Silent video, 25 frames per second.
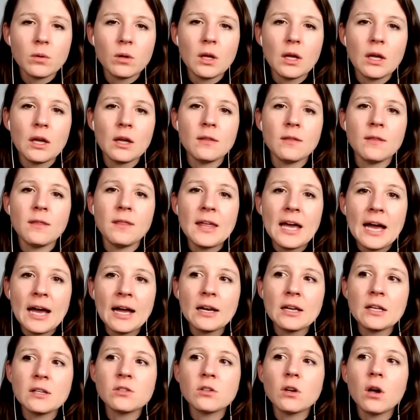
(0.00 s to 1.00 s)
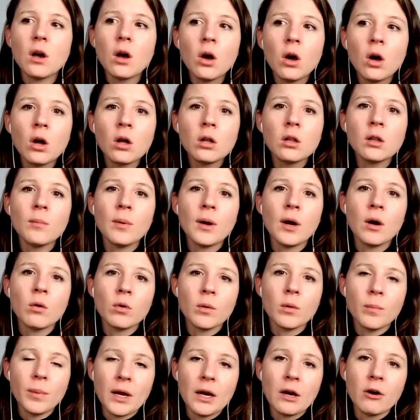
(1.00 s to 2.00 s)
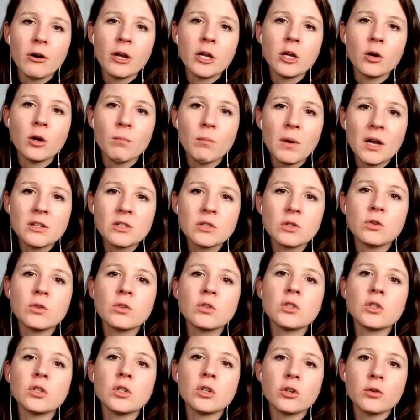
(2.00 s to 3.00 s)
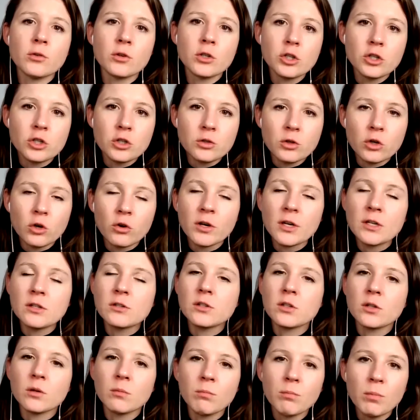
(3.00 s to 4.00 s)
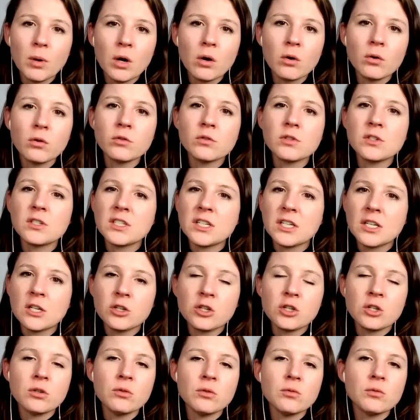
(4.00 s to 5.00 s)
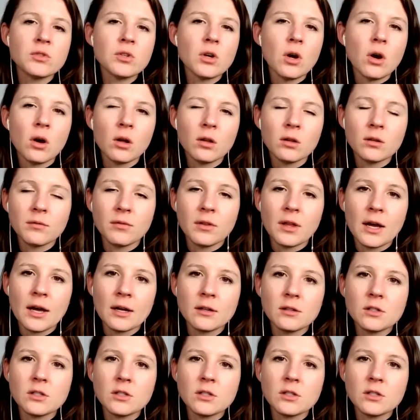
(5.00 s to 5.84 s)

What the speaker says: and that is all about repairing your muscles, your joints, your bones, tissues, all of that.